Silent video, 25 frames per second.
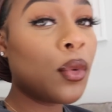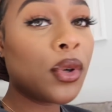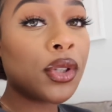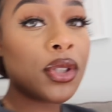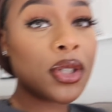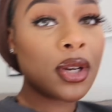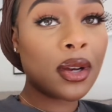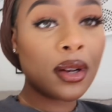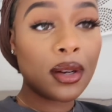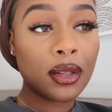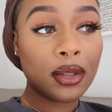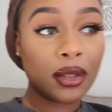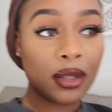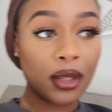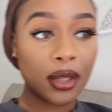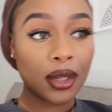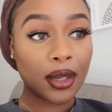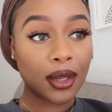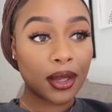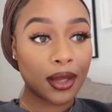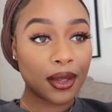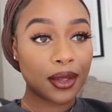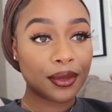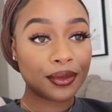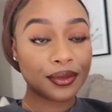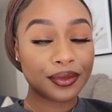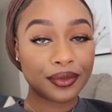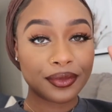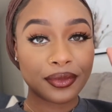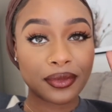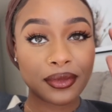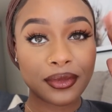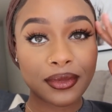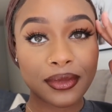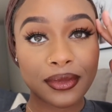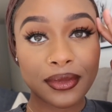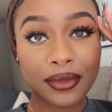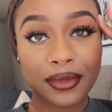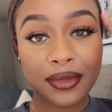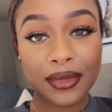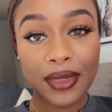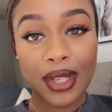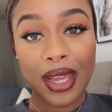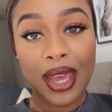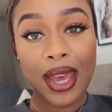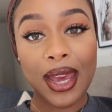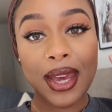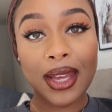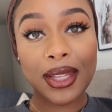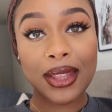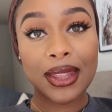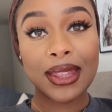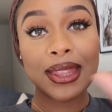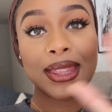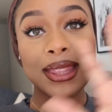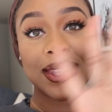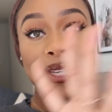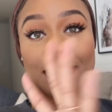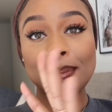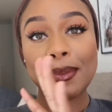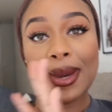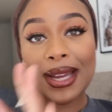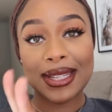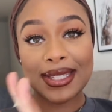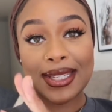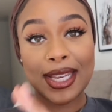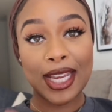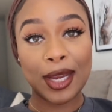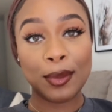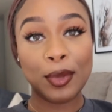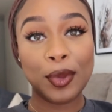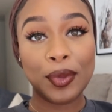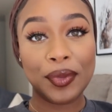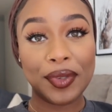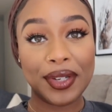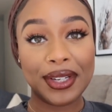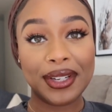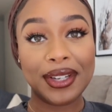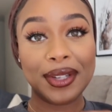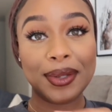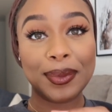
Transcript: I want y'all to look at my table right